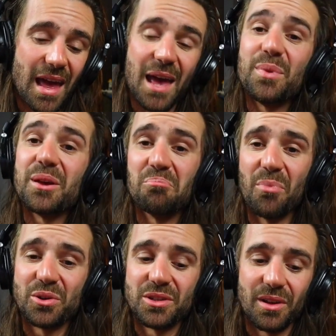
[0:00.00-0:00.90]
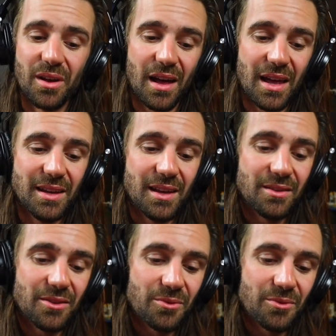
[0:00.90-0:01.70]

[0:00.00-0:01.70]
ambient modular ideas